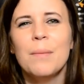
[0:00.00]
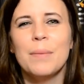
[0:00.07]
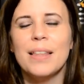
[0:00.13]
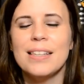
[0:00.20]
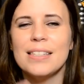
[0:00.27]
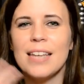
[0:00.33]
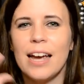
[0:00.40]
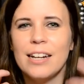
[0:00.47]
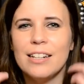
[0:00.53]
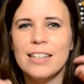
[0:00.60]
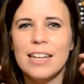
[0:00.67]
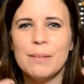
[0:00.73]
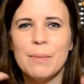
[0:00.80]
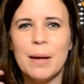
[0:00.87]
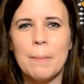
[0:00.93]
That's kind of
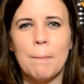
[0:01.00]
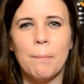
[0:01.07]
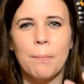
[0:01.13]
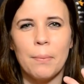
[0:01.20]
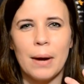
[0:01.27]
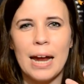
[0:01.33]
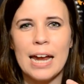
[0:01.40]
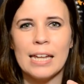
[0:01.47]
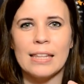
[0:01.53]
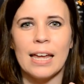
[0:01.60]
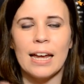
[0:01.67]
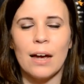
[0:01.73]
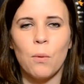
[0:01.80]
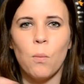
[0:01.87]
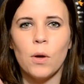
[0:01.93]
like my brain,
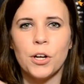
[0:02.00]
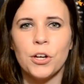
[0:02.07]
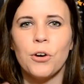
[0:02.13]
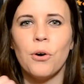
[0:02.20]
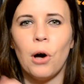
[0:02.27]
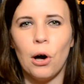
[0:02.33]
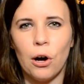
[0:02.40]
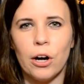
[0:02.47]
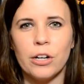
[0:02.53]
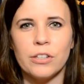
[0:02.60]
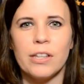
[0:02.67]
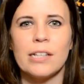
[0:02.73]
like I want to go hard.